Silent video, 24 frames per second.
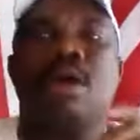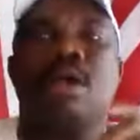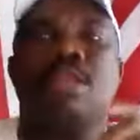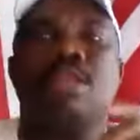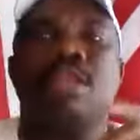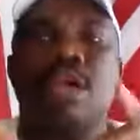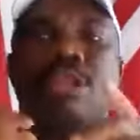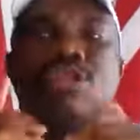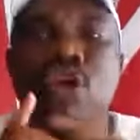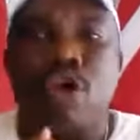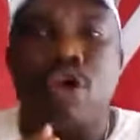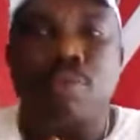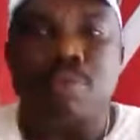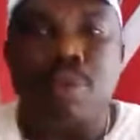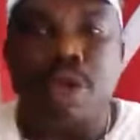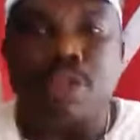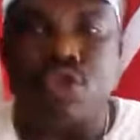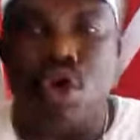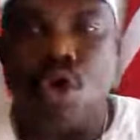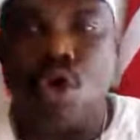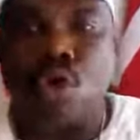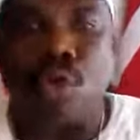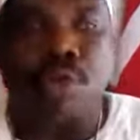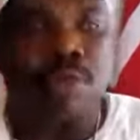they told me
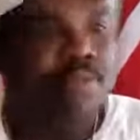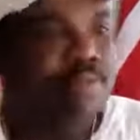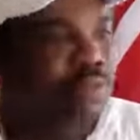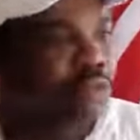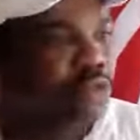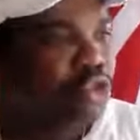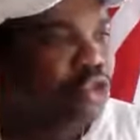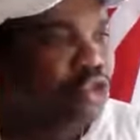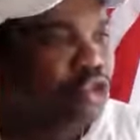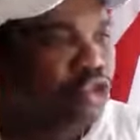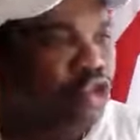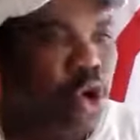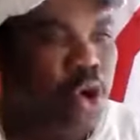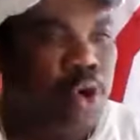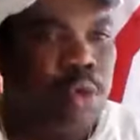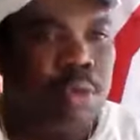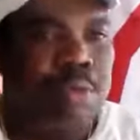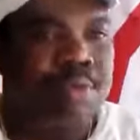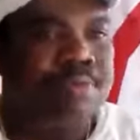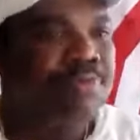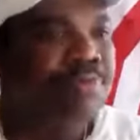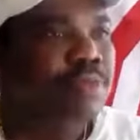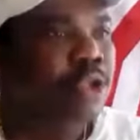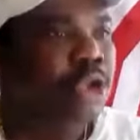
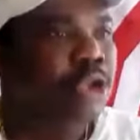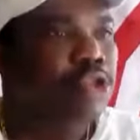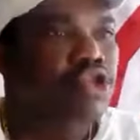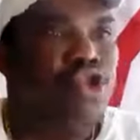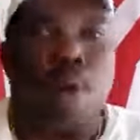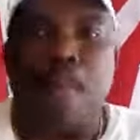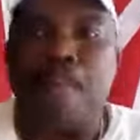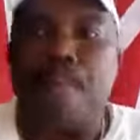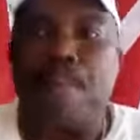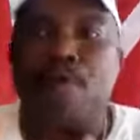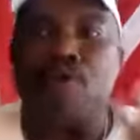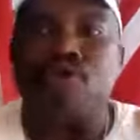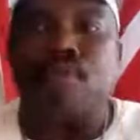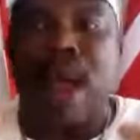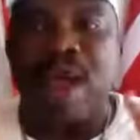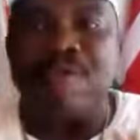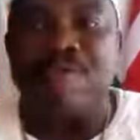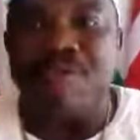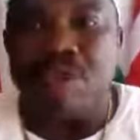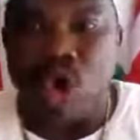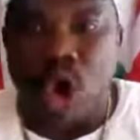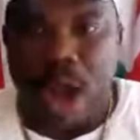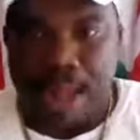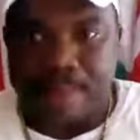to boost my
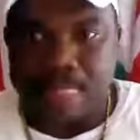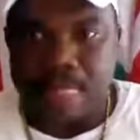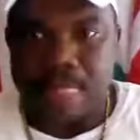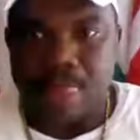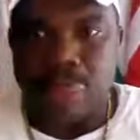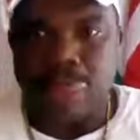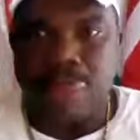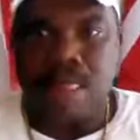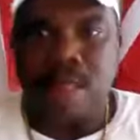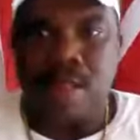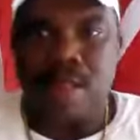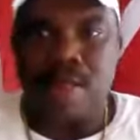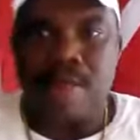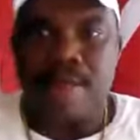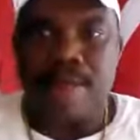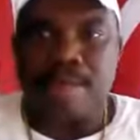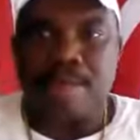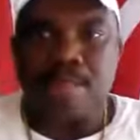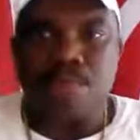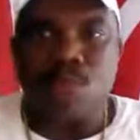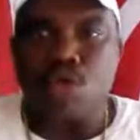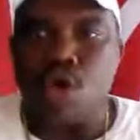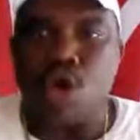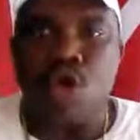viewer.
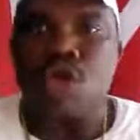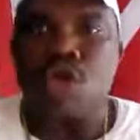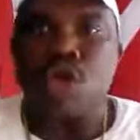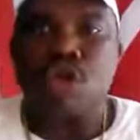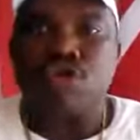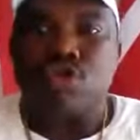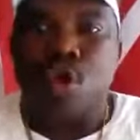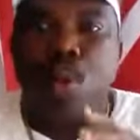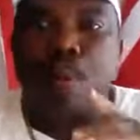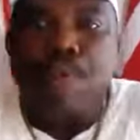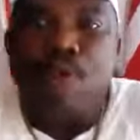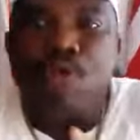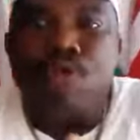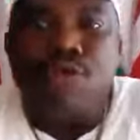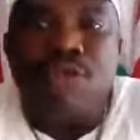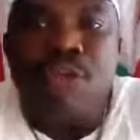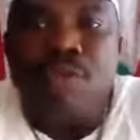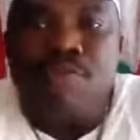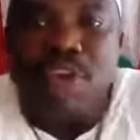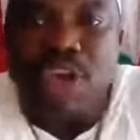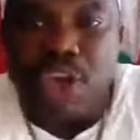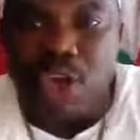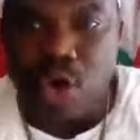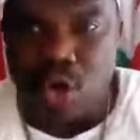No, to boost the
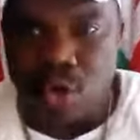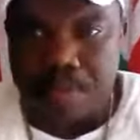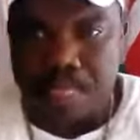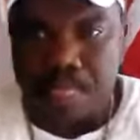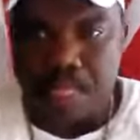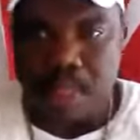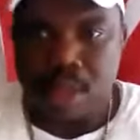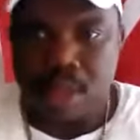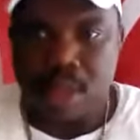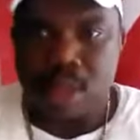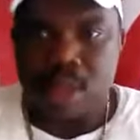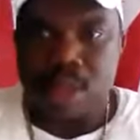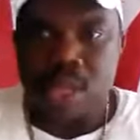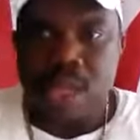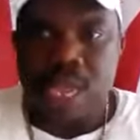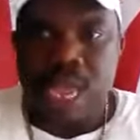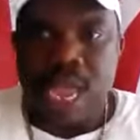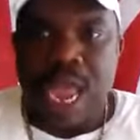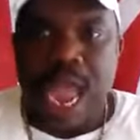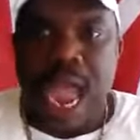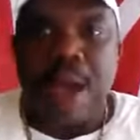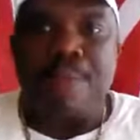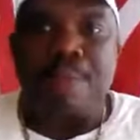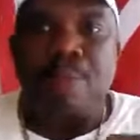video.
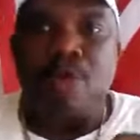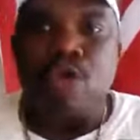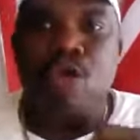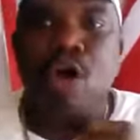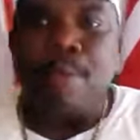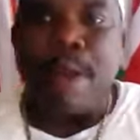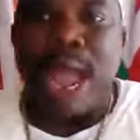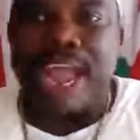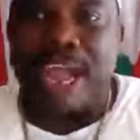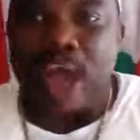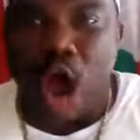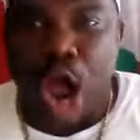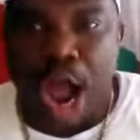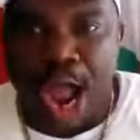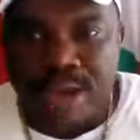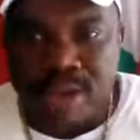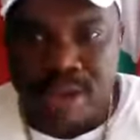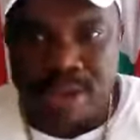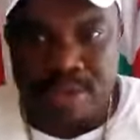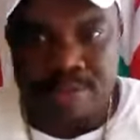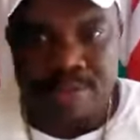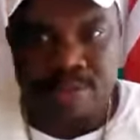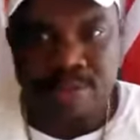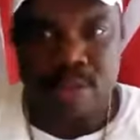I put on my card.
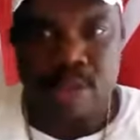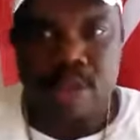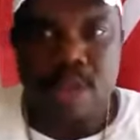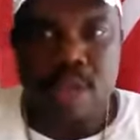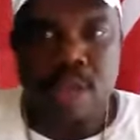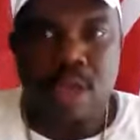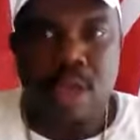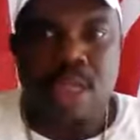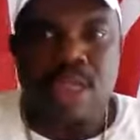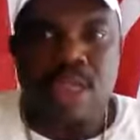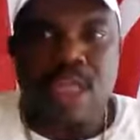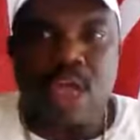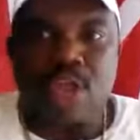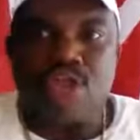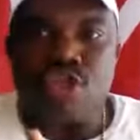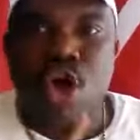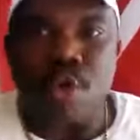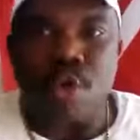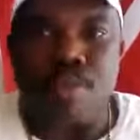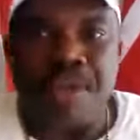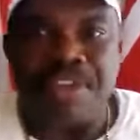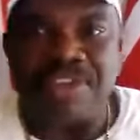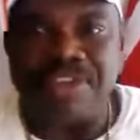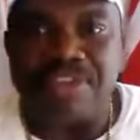They
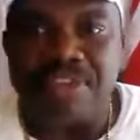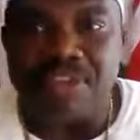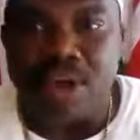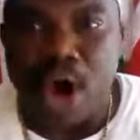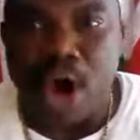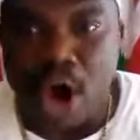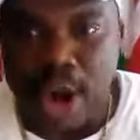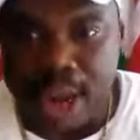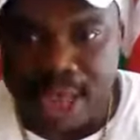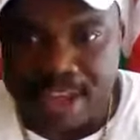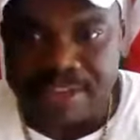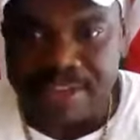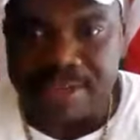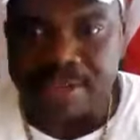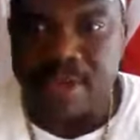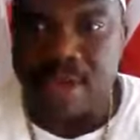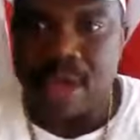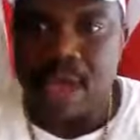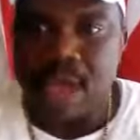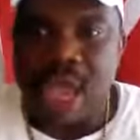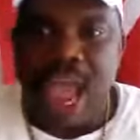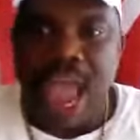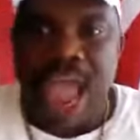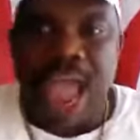told me $6.
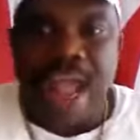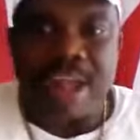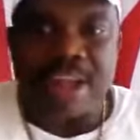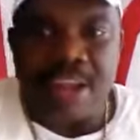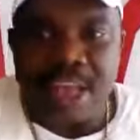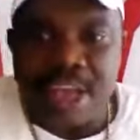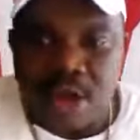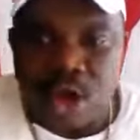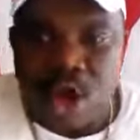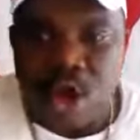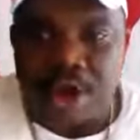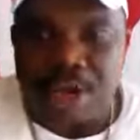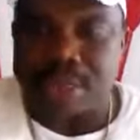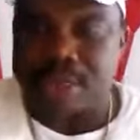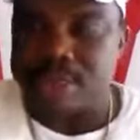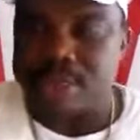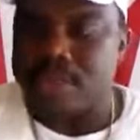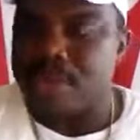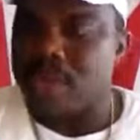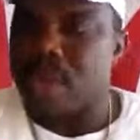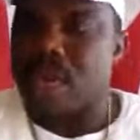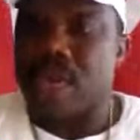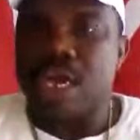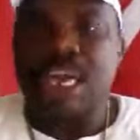I click on it.
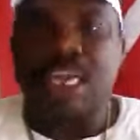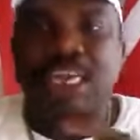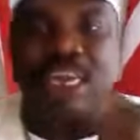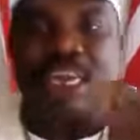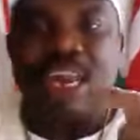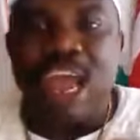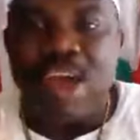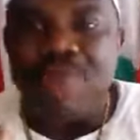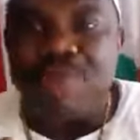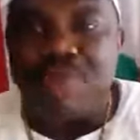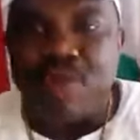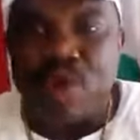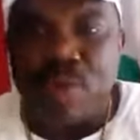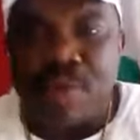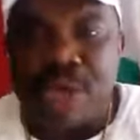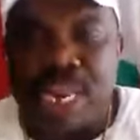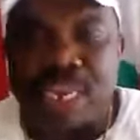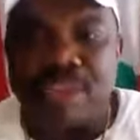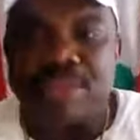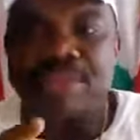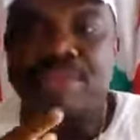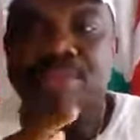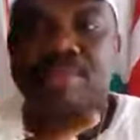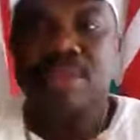In the next few
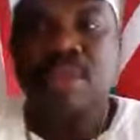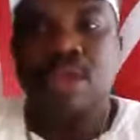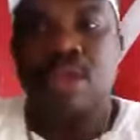minutes,